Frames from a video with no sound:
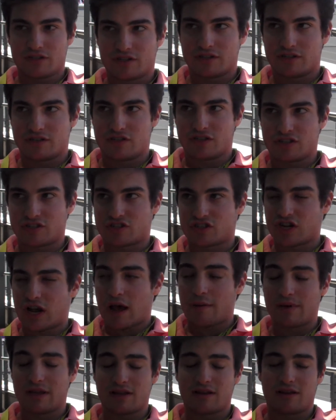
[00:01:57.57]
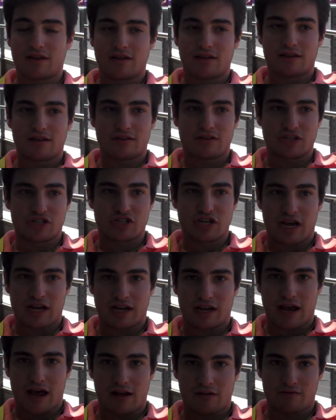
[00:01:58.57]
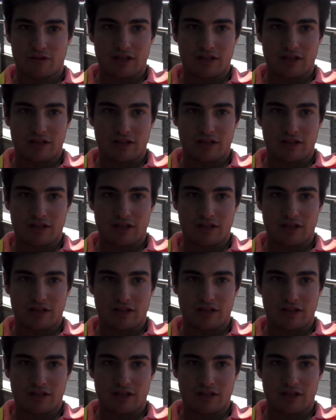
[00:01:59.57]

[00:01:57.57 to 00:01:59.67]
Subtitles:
to just, to check it out.